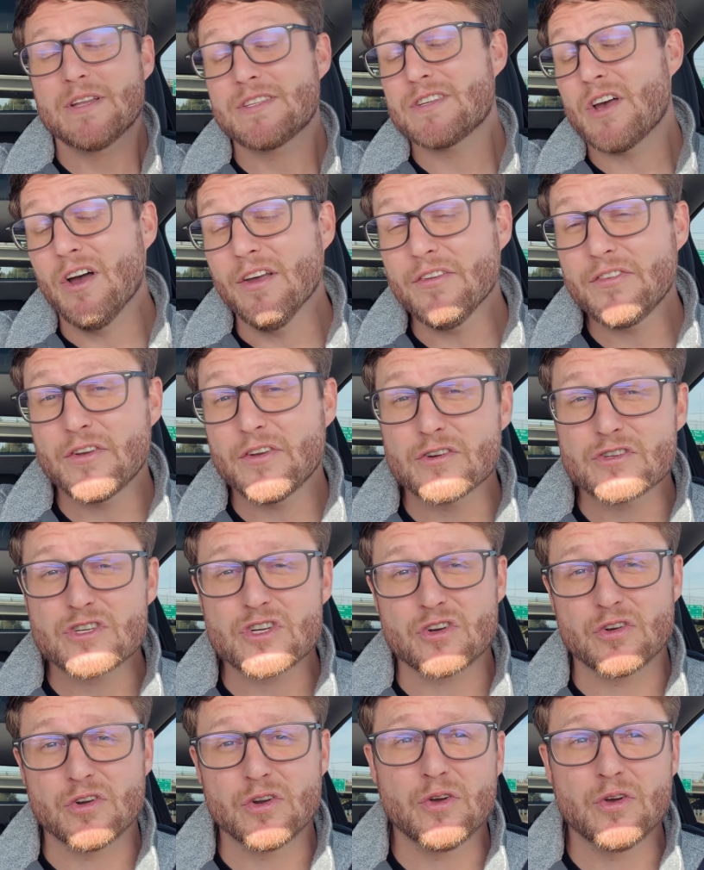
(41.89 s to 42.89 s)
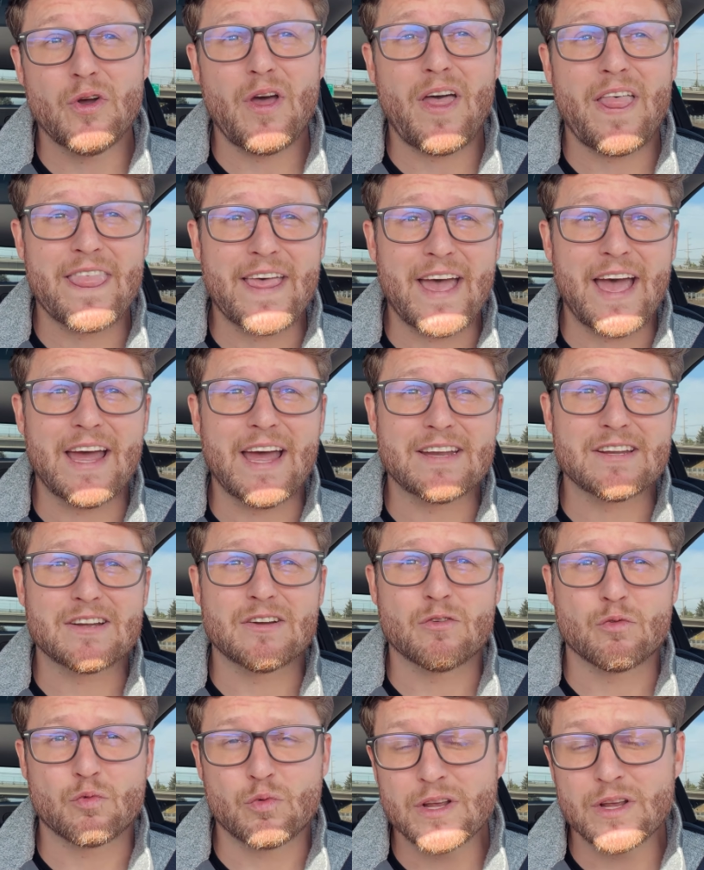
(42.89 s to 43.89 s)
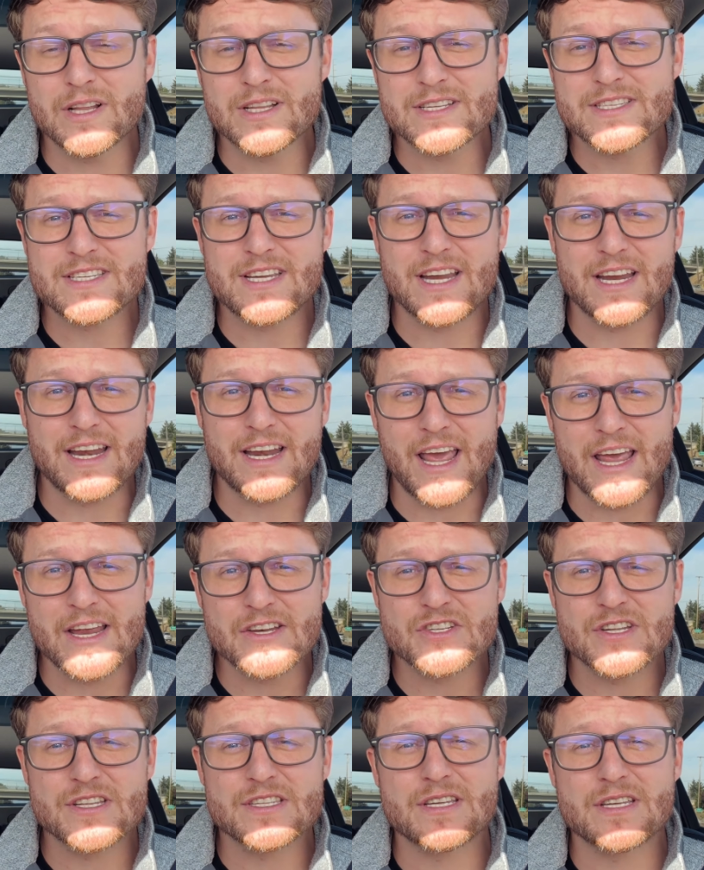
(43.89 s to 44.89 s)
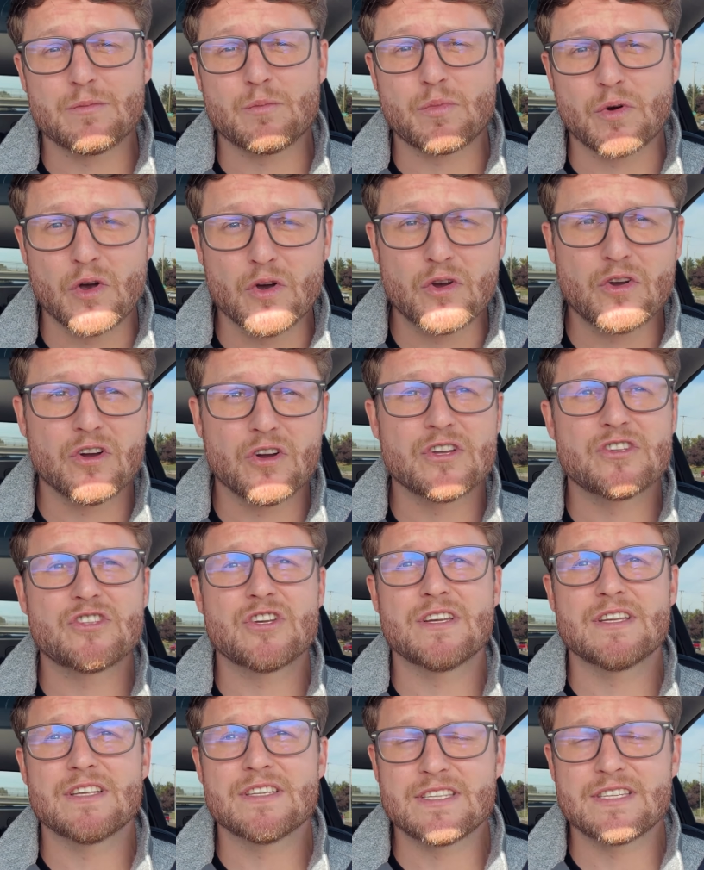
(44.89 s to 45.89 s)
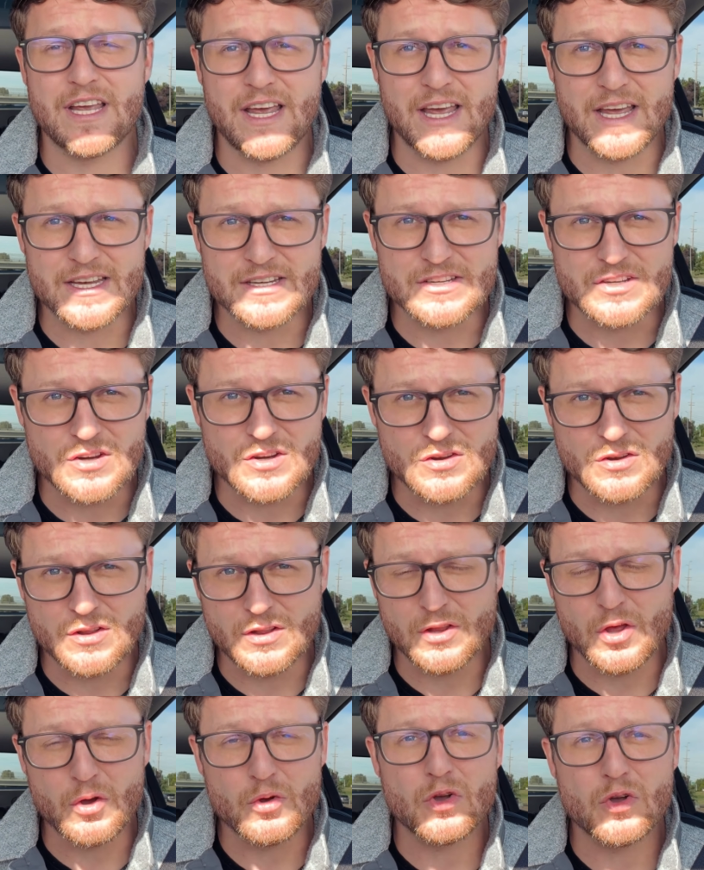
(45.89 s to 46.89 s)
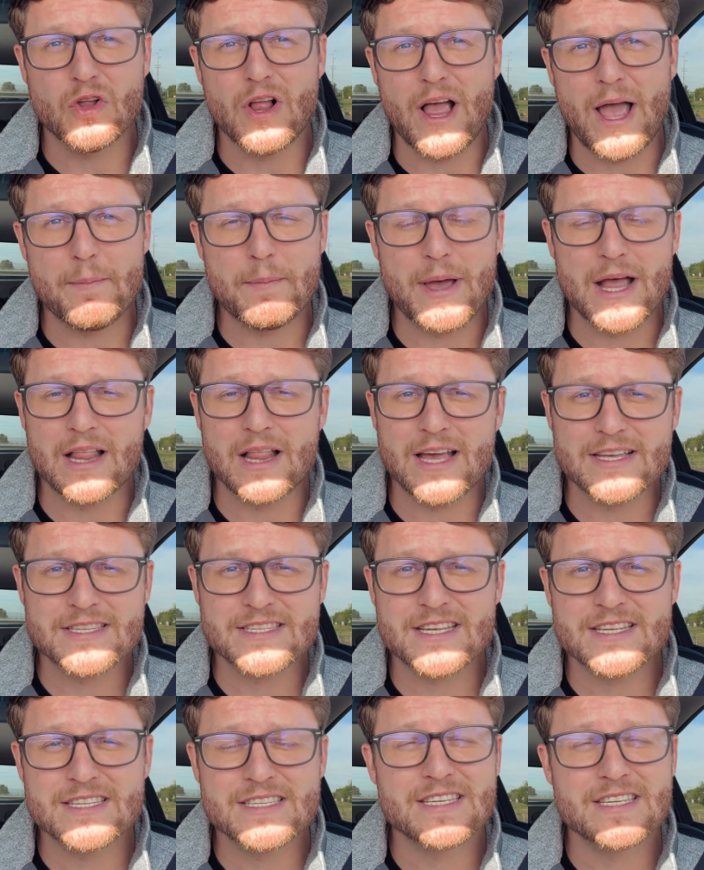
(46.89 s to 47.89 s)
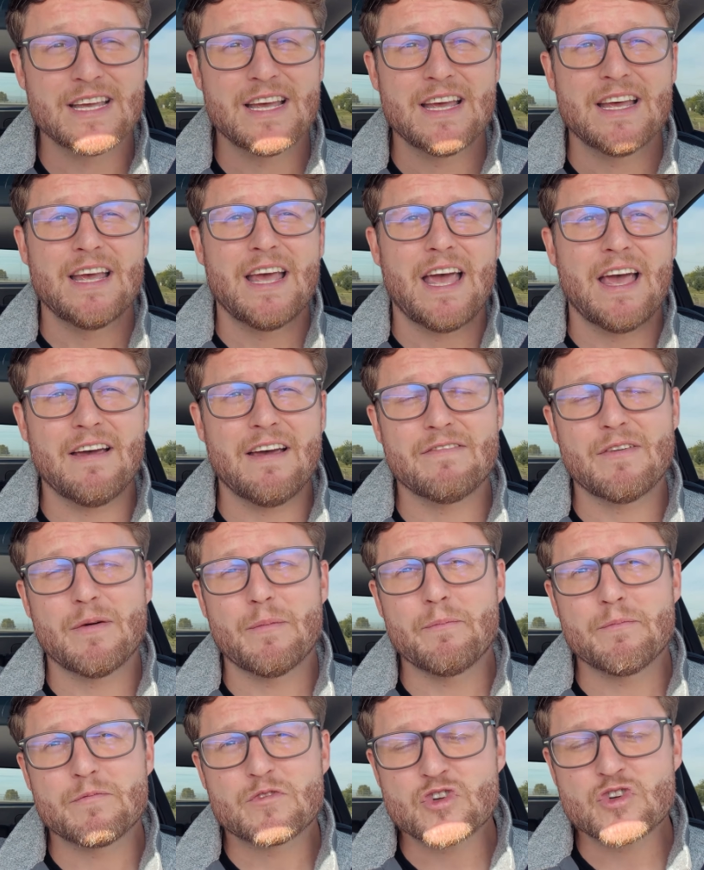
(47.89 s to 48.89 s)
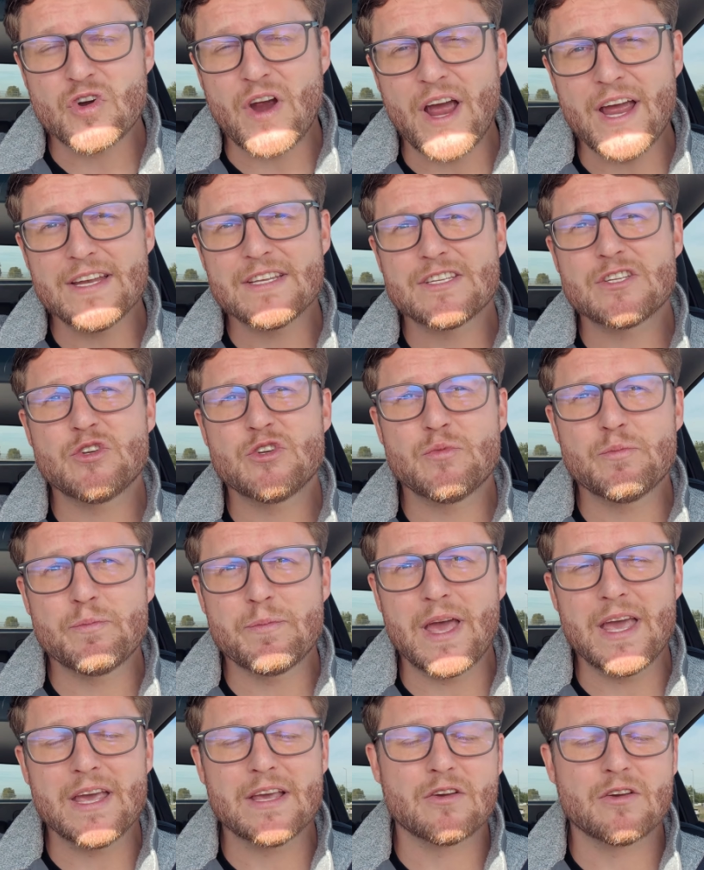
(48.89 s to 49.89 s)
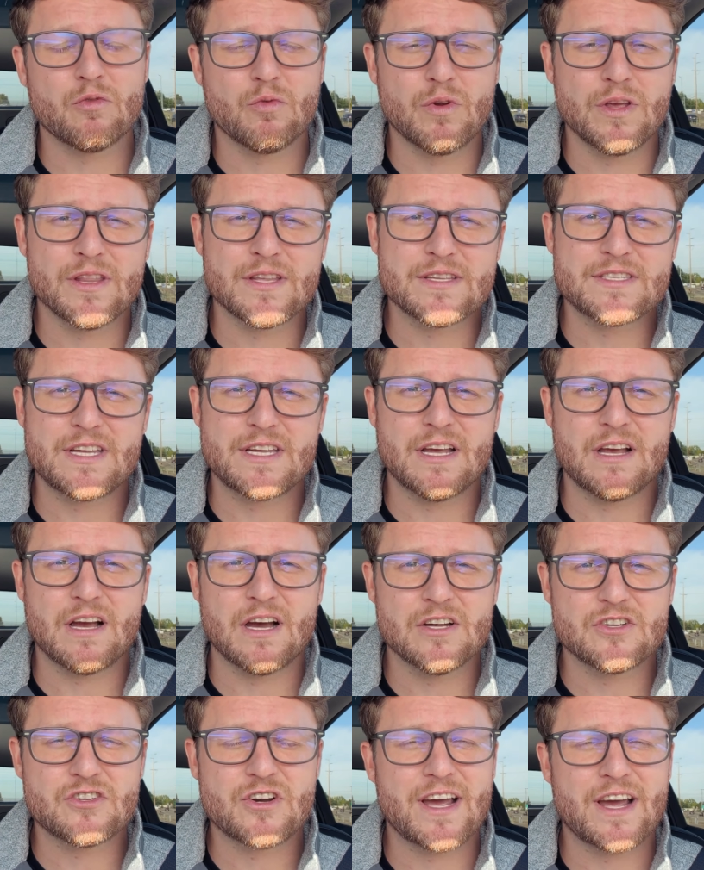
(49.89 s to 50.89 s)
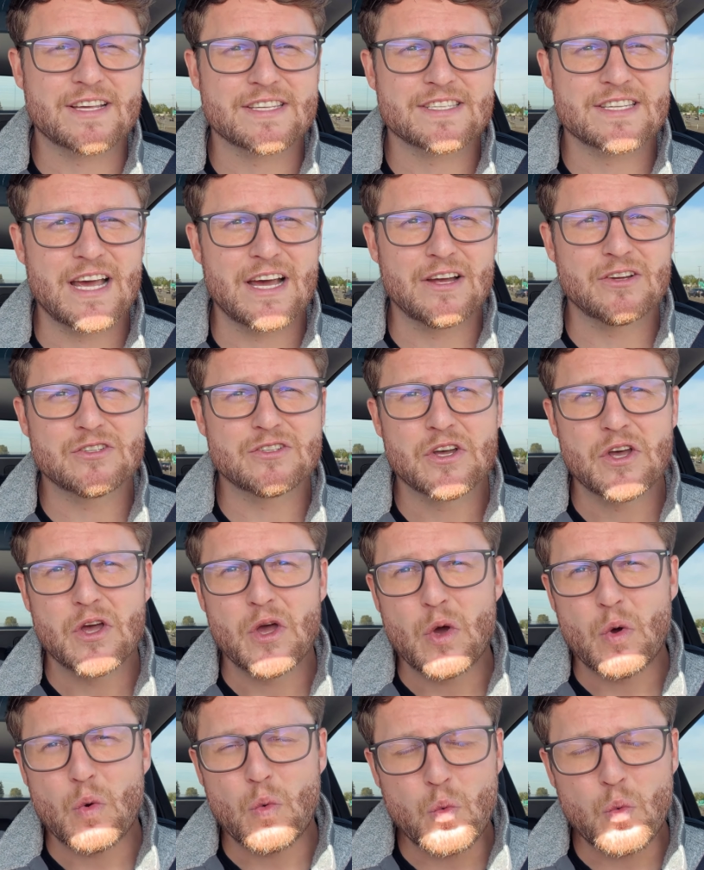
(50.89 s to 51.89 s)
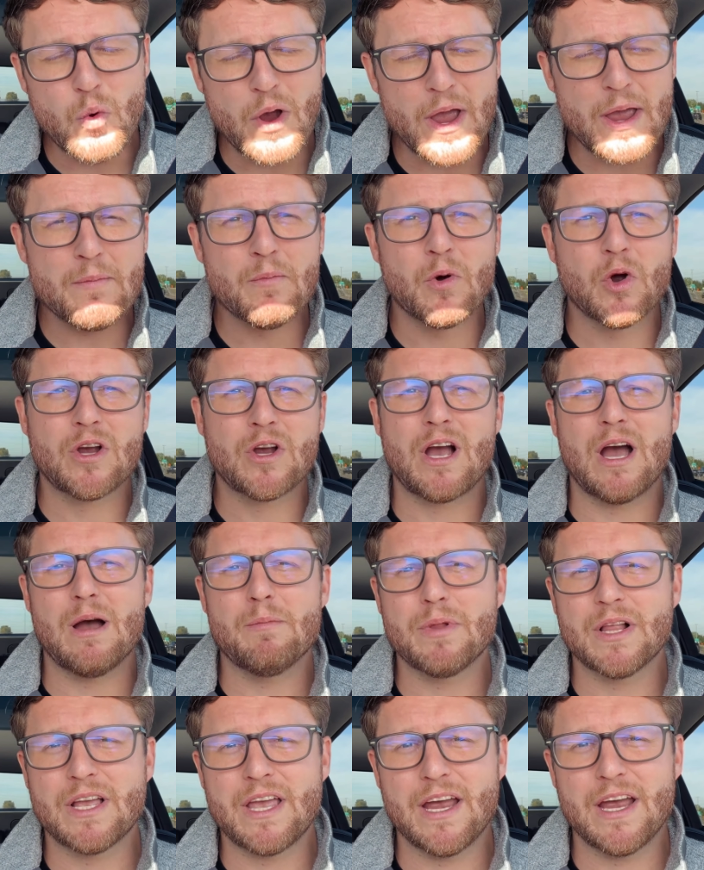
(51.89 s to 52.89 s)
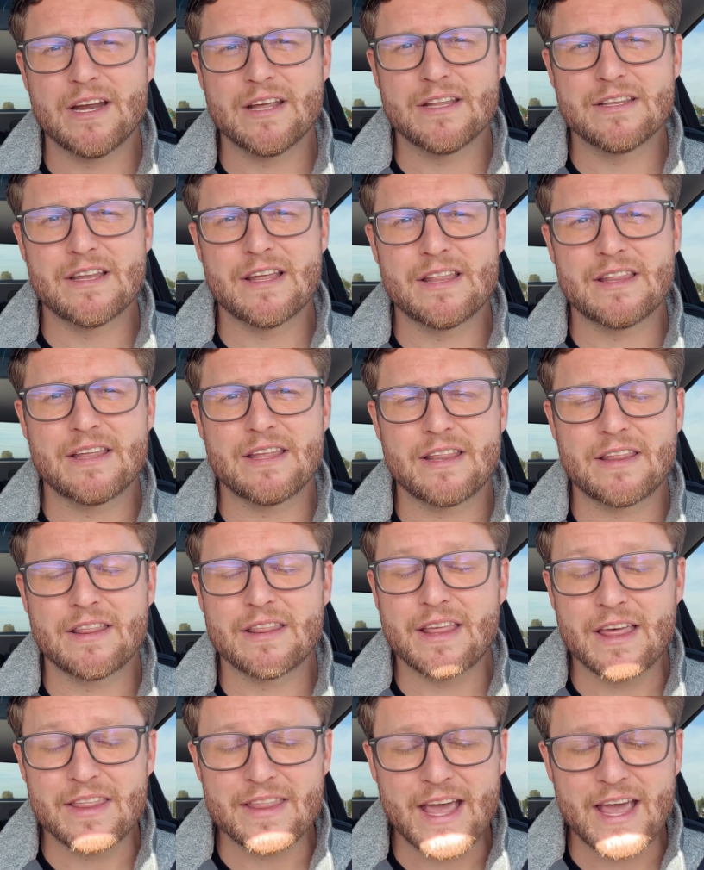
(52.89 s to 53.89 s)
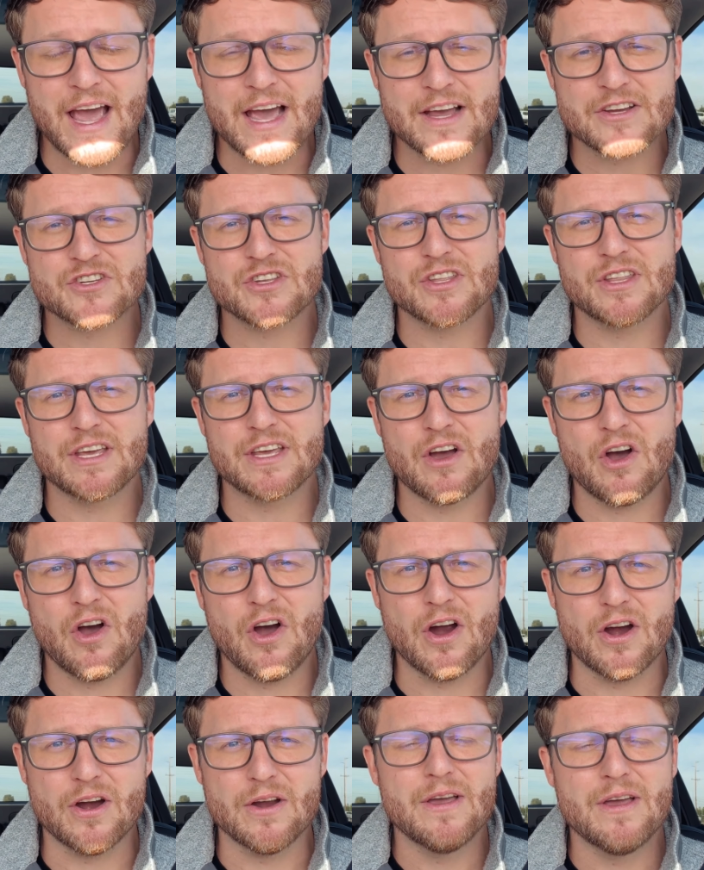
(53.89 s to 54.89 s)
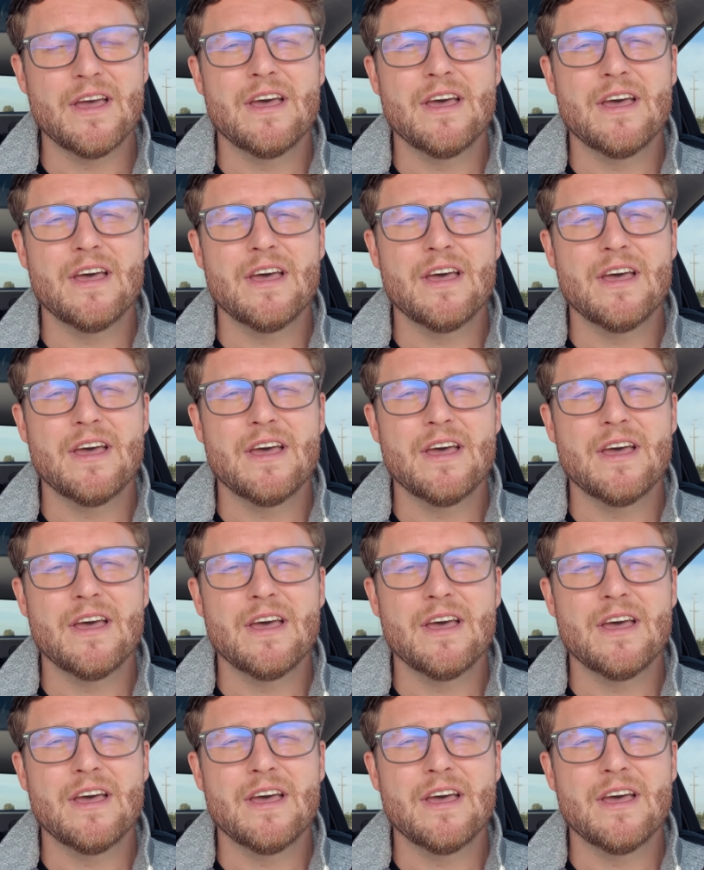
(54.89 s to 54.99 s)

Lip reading: It's also true that real estate agents and brokerages and local MLSs have tried to make real estate contracts sound way more complicated than they actually are.